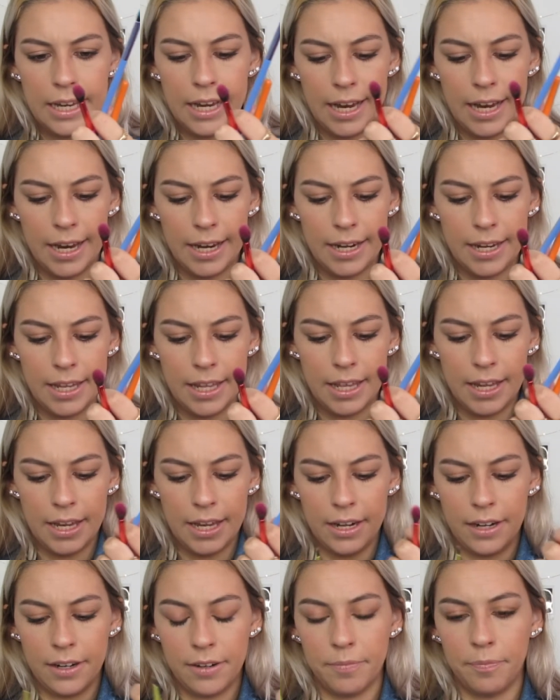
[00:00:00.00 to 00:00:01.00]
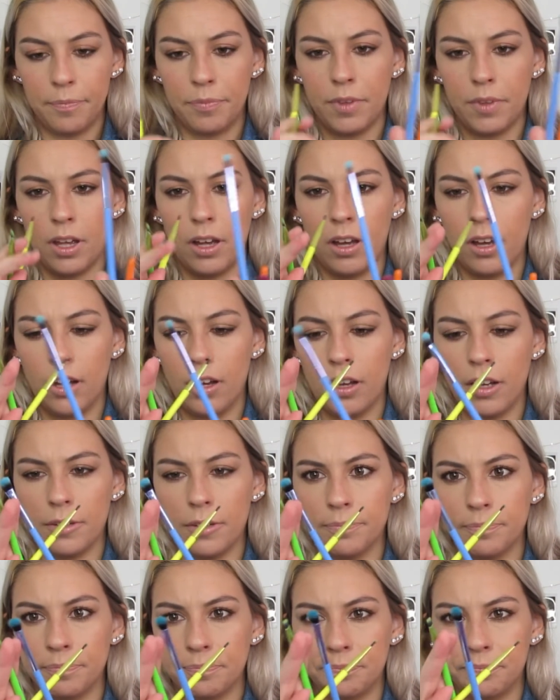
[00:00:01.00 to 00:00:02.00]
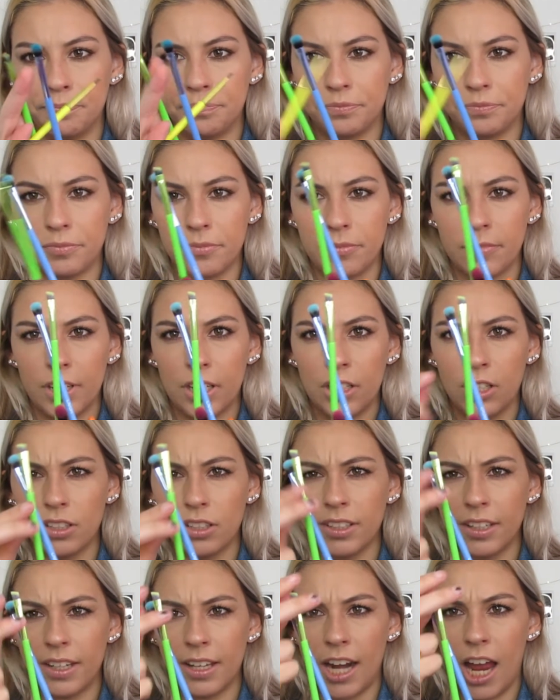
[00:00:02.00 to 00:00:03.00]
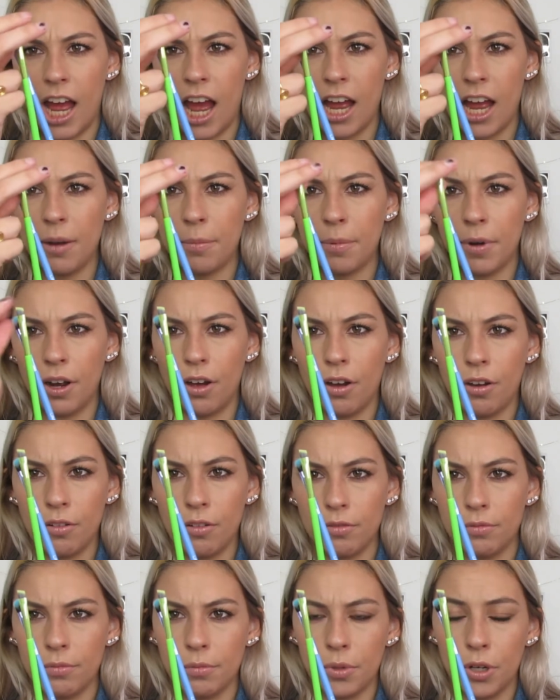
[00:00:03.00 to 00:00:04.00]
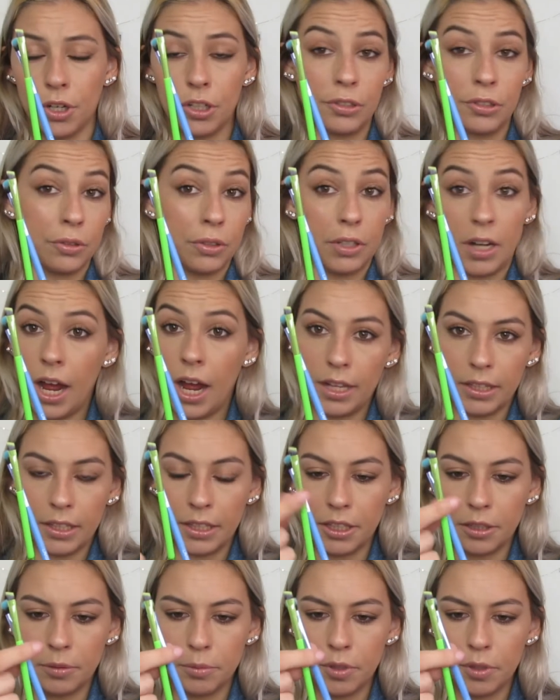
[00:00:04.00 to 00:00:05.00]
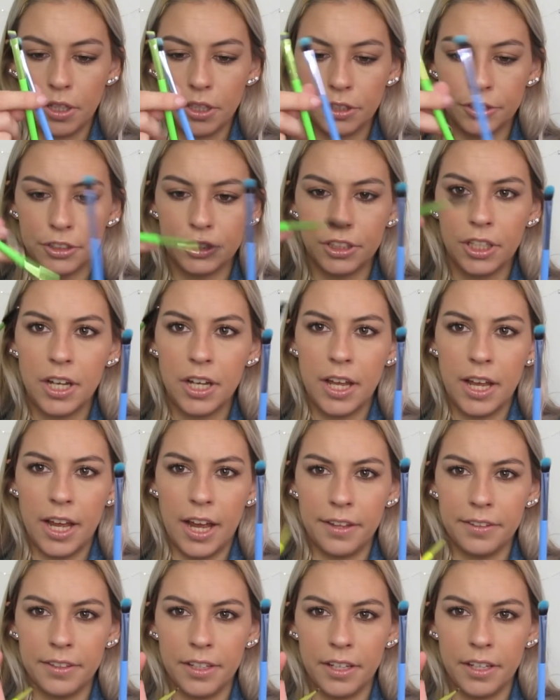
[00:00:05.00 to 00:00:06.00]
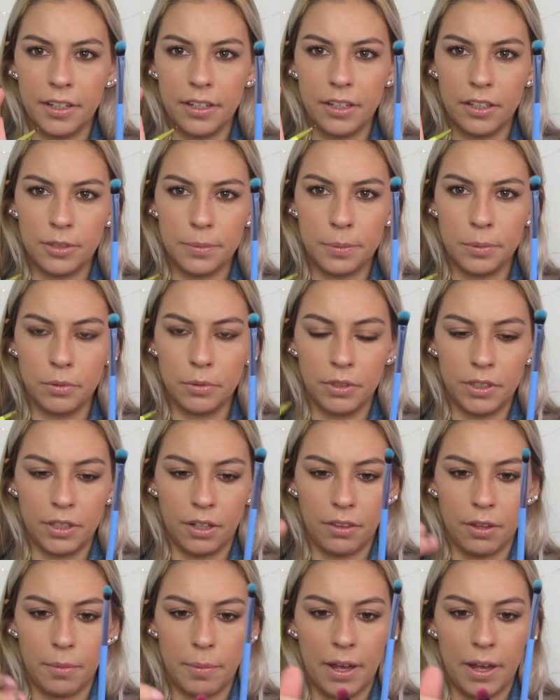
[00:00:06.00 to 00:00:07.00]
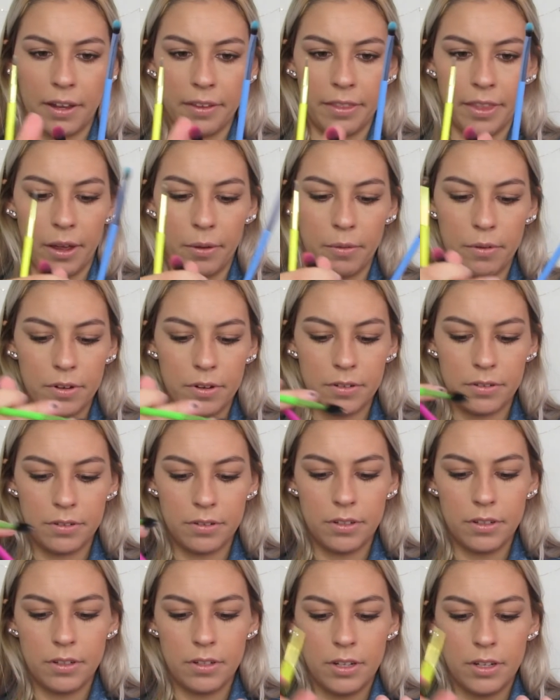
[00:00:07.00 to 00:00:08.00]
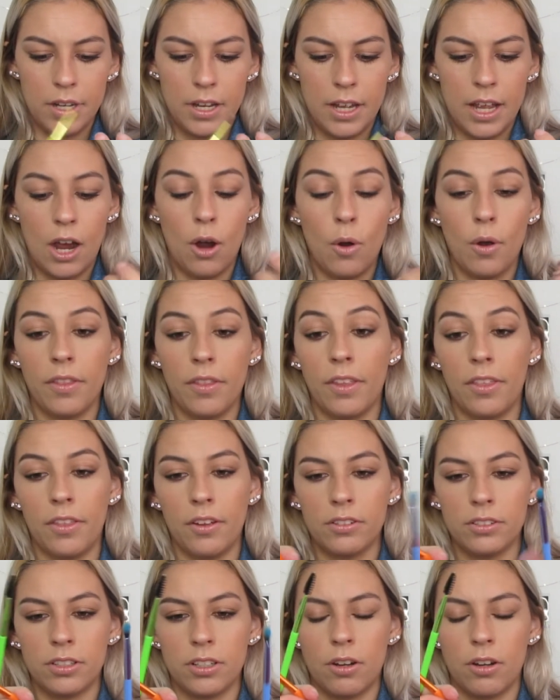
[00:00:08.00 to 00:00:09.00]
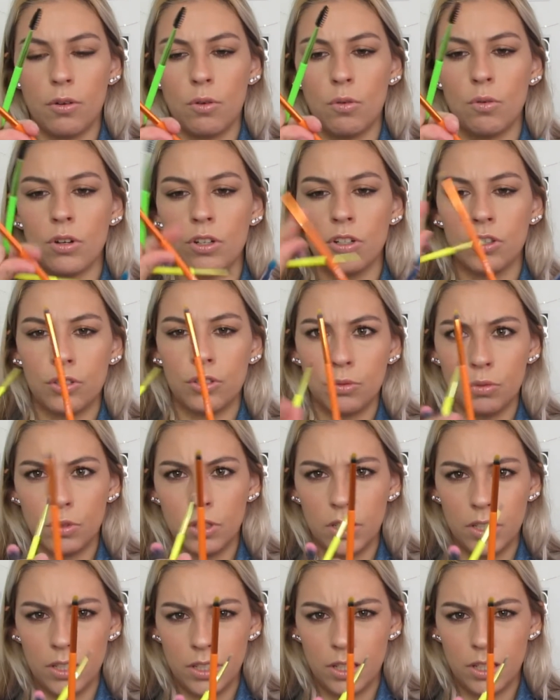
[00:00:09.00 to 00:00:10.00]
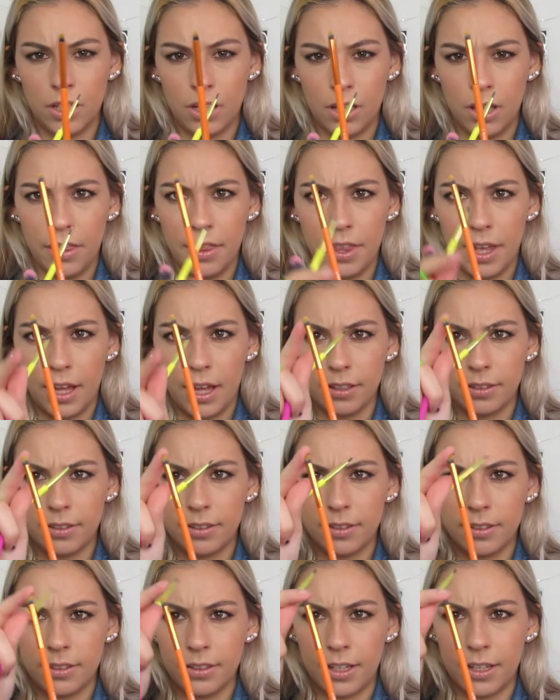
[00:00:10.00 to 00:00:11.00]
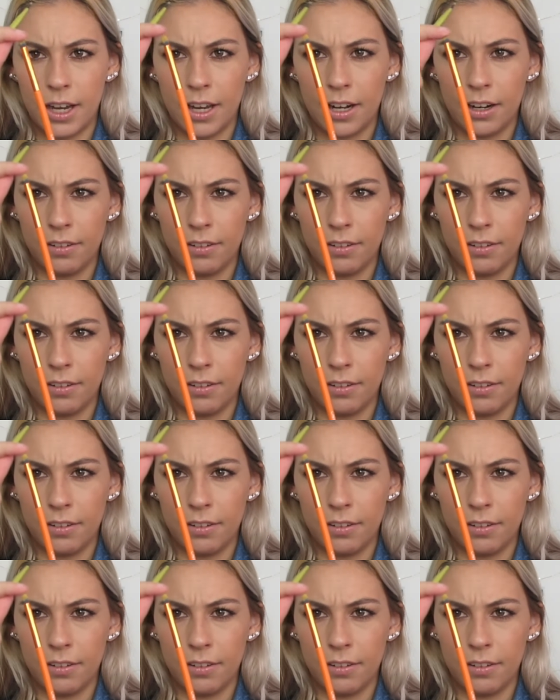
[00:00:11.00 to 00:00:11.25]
And then um, looks like an eyebrow brush or an eyeliner brush. And then a spoolie on the back of that one. Oh, and then there's an orange one that's kind